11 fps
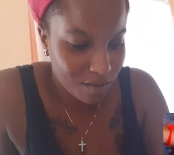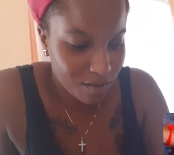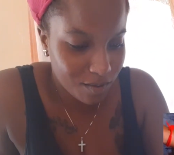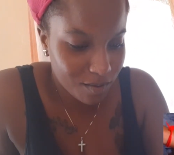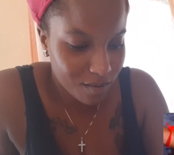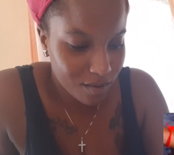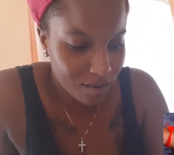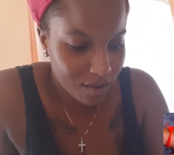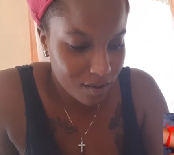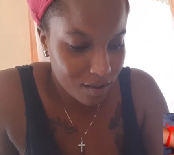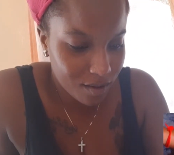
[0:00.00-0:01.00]

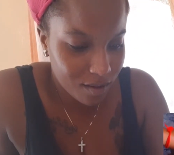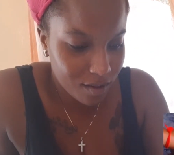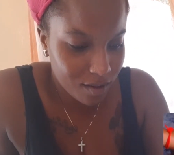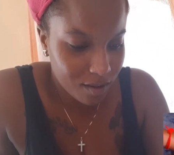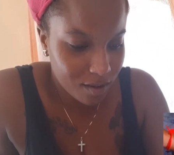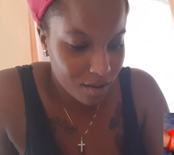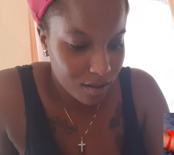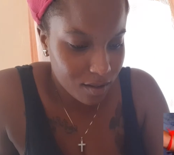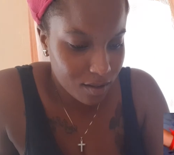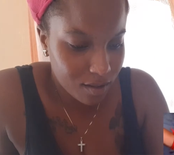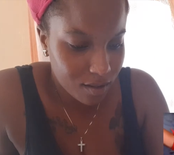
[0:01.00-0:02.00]

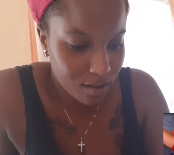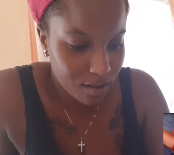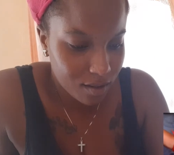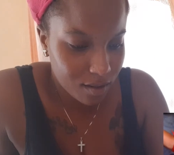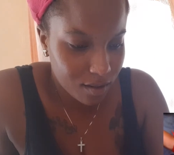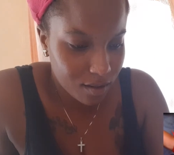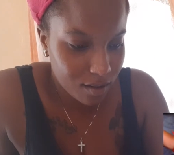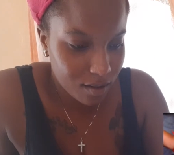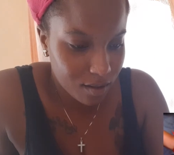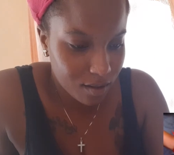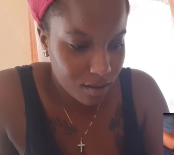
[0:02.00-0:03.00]

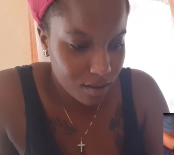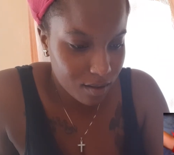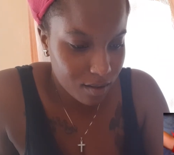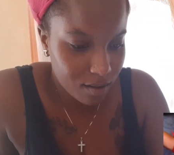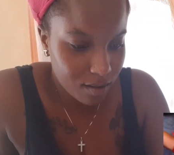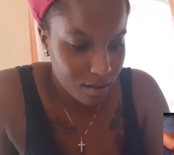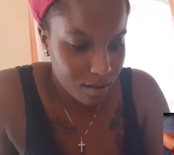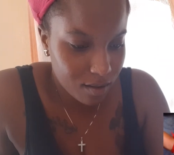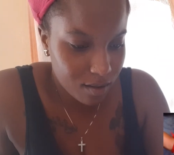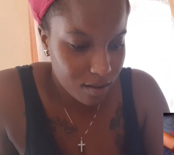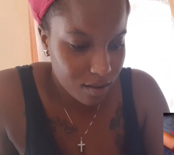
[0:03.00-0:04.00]

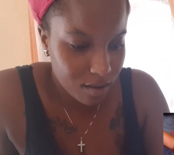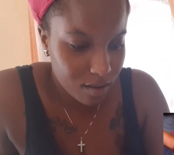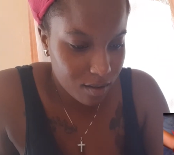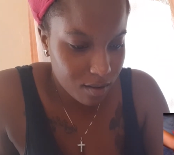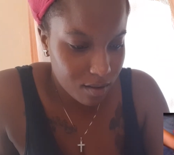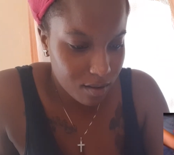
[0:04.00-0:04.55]
(no one is talking)